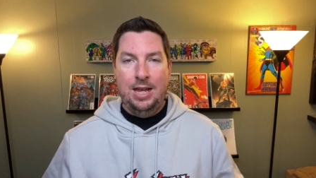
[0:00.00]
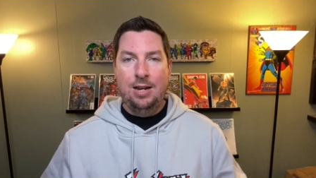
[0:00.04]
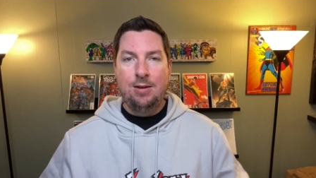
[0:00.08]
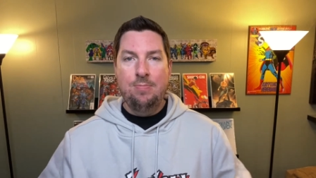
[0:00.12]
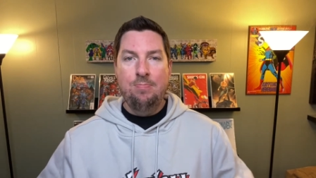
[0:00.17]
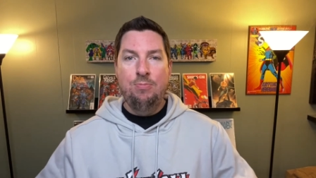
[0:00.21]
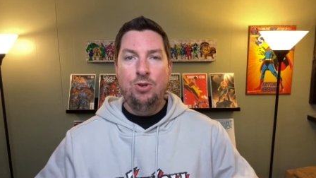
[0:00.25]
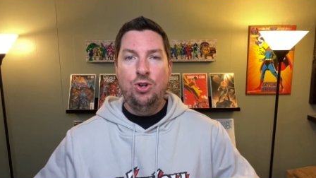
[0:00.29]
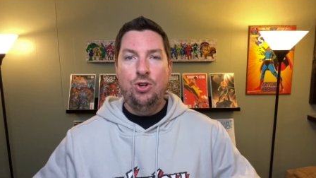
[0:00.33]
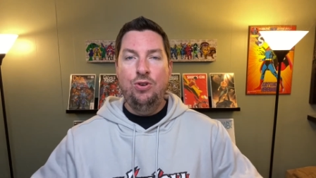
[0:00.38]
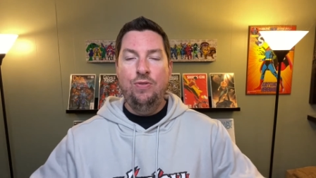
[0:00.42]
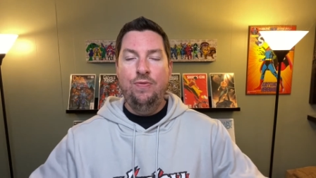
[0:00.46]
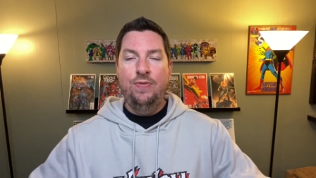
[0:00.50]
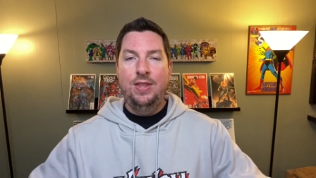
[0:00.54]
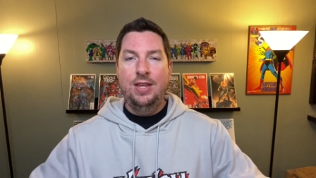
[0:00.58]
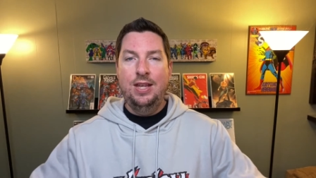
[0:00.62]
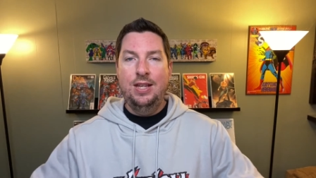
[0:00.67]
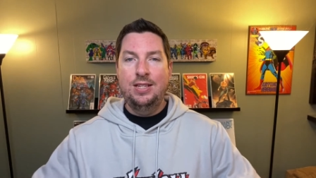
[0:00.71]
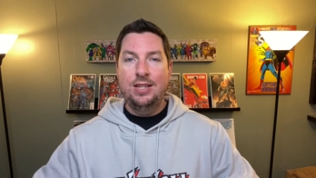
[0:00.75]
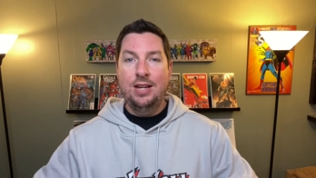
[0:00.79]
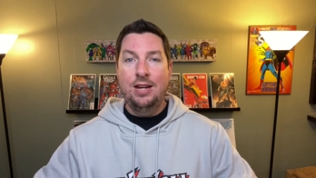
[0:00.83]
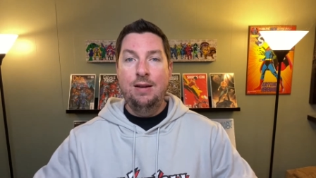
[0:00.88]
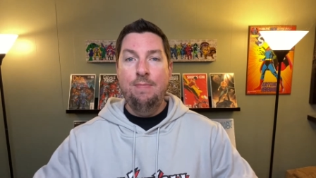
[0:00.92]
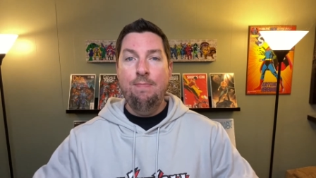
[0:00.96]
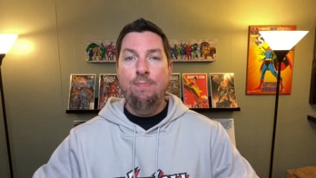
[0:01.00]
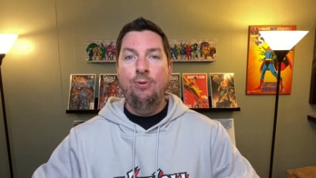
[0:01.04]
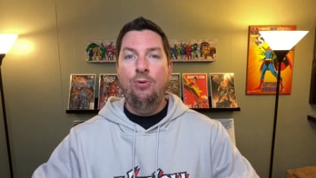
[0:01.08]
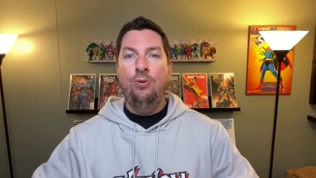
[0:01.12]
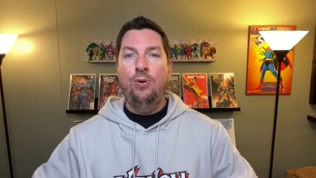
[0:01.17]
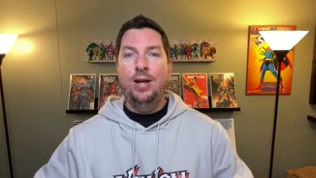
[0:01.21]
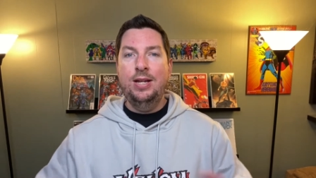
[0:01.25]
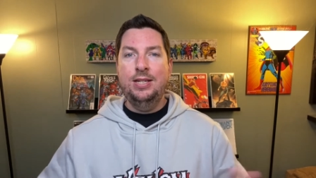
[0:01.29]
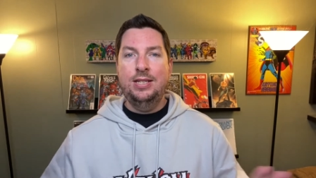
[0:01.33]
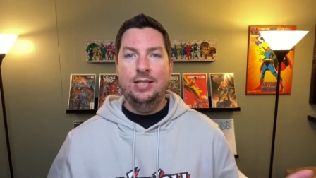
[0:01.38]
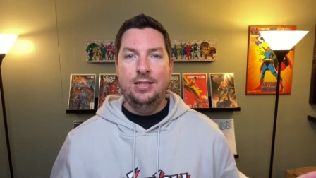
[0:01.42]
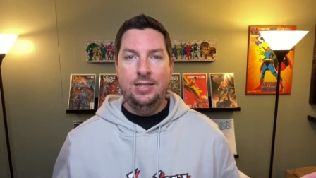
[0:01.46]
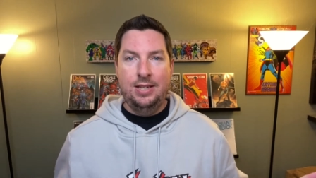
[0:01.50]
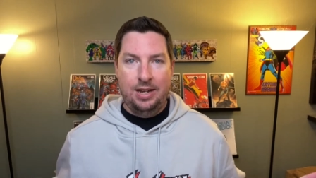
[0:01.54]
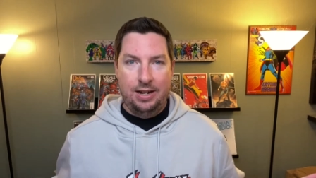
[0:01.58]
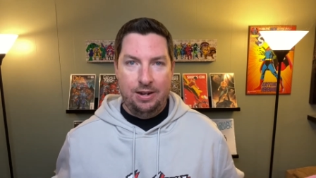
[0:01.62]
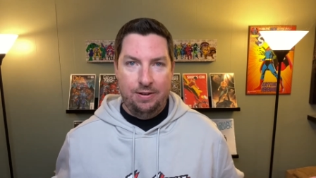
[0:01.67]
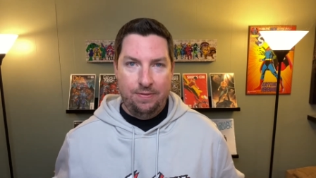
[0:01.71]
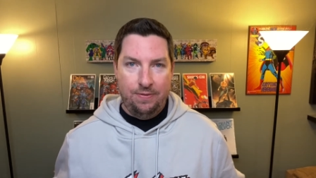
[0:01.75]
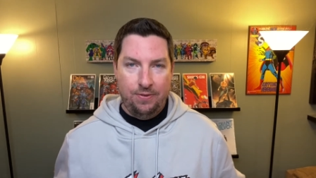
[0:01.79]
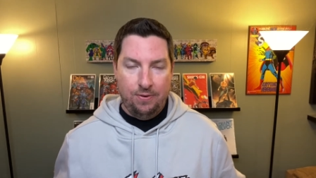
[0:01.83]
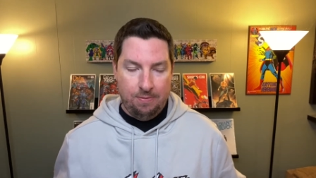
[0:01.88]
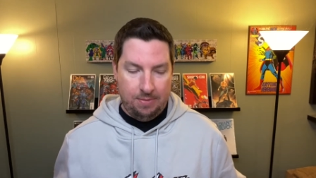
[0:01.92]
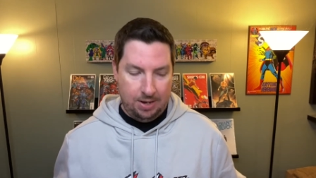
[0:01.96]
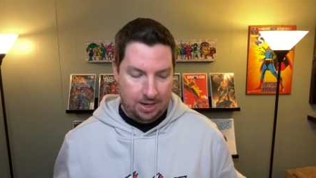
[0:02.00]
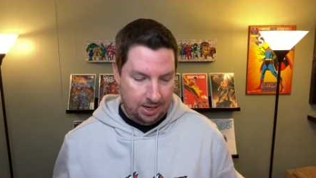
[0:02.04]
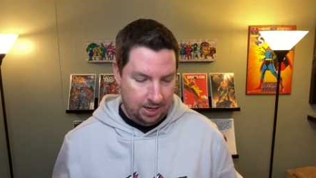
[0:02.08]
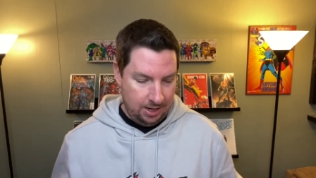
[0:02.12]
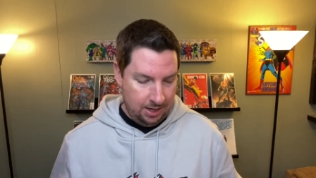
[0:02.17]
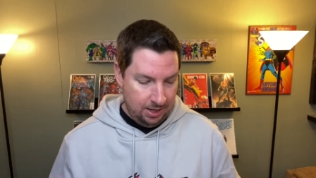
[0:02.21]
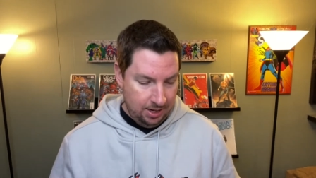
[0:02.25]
move that's unprecedented for me,